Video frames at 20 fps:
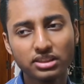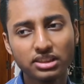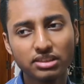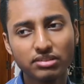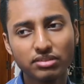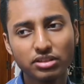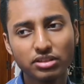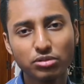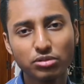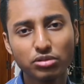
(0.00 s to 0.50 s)

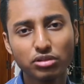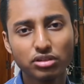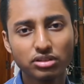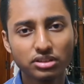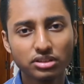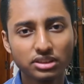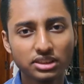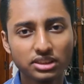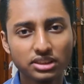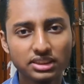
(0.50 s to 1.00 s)
and
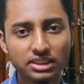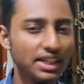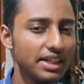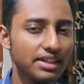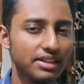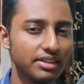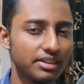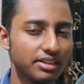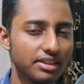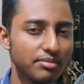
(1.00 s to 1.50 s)
I
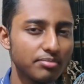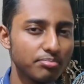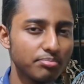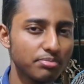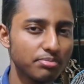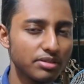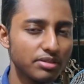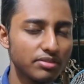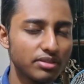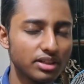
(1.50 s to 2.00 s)
wonder
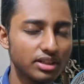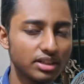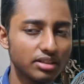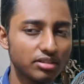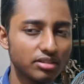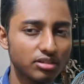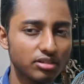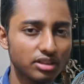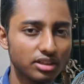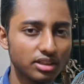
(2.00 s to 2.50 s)
how
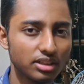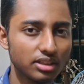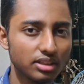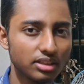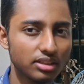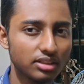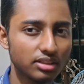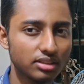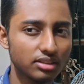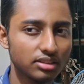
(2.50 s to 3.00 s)

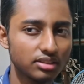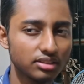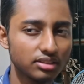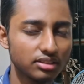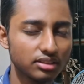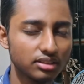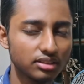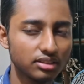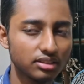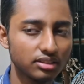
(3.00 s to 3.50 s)
like
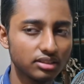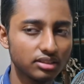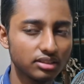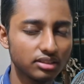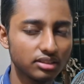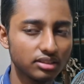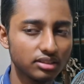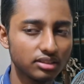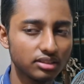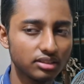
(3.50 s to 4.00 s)
what is going
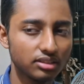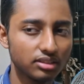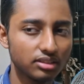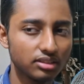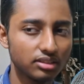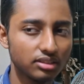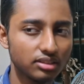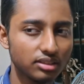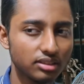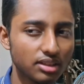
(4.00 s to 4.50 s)
through their
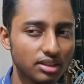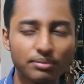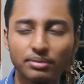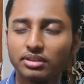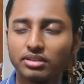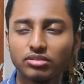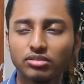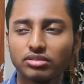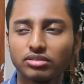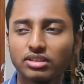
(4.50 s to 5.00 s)
mind. Like
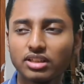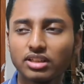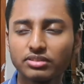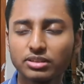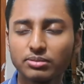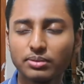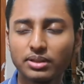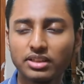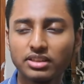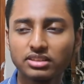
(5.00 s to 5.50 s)

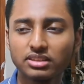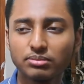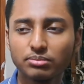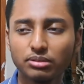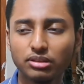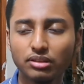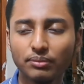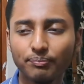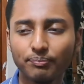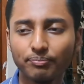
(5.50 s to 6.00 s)

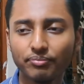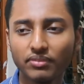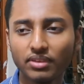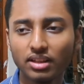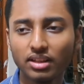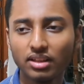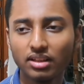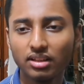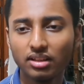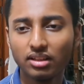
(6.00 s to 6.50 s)
they
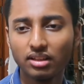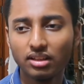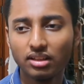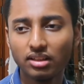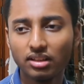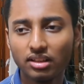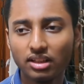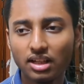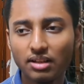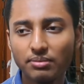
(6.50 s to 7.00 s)
have been
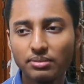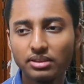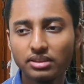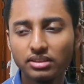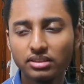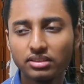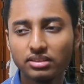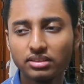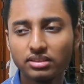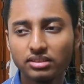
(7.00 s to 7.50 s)
facing it
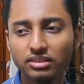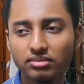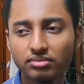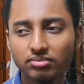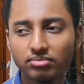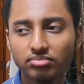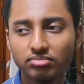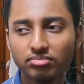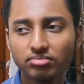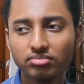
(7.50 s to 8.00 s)
since 3
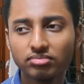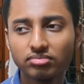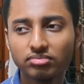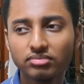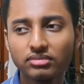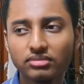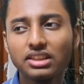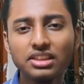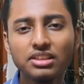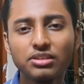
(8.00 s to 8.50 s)
years.
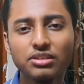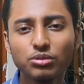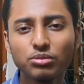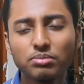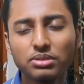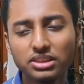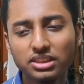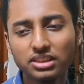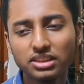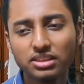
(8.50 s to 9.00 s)
Like
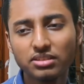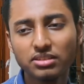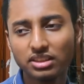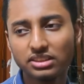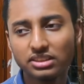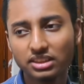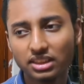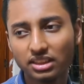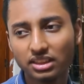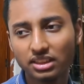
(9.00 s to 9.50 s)
imagine
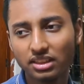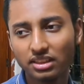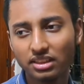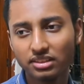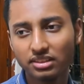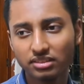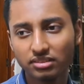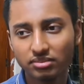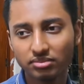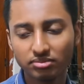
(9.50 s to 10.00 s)
the amount of
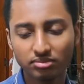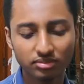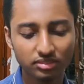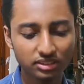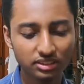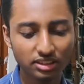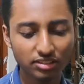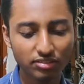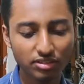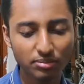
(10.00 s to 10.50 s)
discipline they would
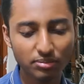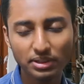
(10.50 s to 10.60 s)
have.